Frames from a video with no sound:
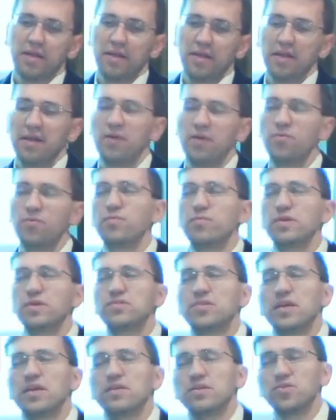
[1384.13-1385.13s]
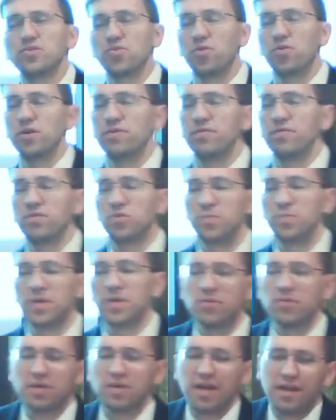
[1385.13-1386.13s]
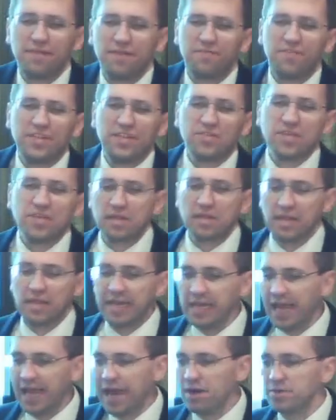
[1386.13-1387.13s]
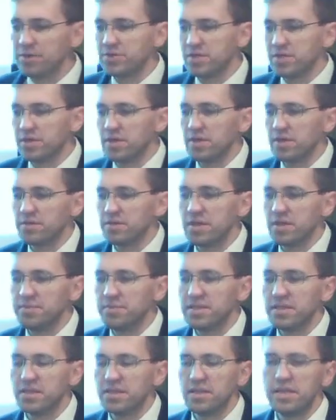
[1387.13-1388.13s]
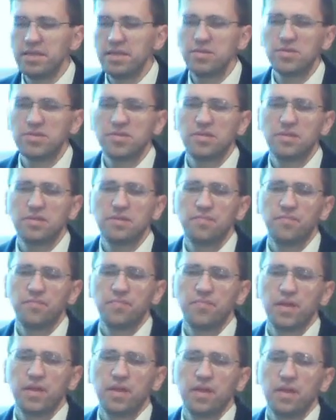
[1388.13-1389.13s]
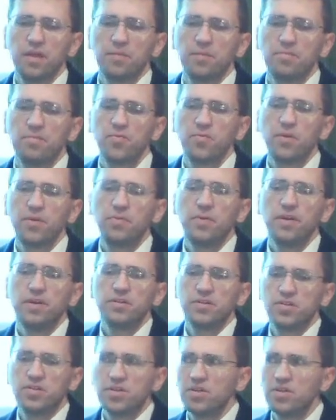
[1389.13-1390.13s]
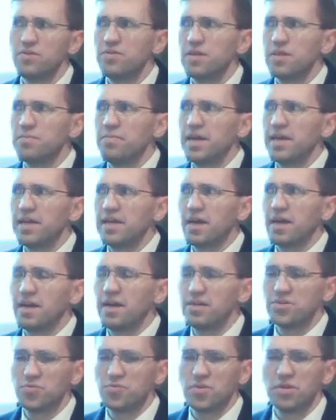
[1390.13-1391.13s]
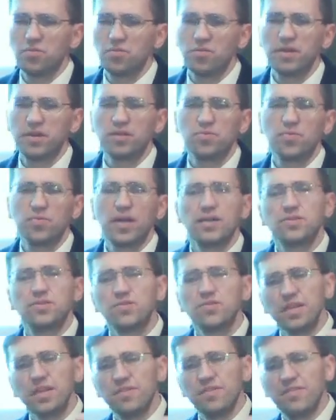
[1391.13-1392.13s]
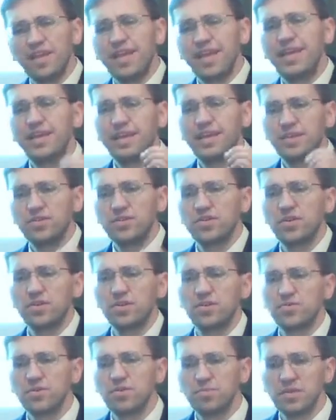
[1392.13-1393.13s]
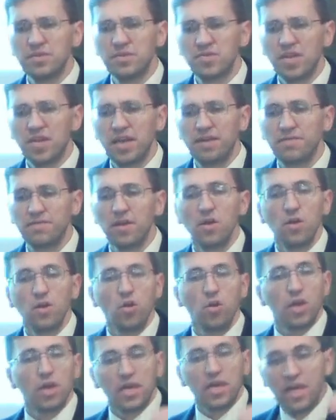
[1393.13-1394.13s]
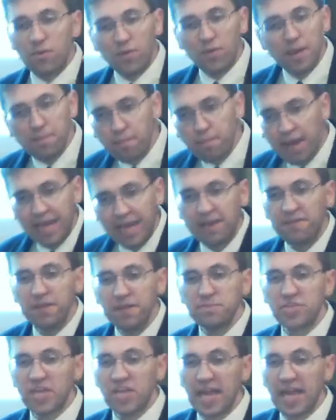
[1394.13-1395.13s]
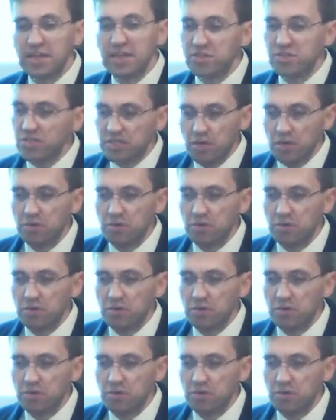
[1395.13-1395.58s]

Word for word: And when we say the sword of the spirit, we're not physically out to hurt them in the least, but we want to show them by God's word what is right so that they can turn to it and be saved. Can we make them change?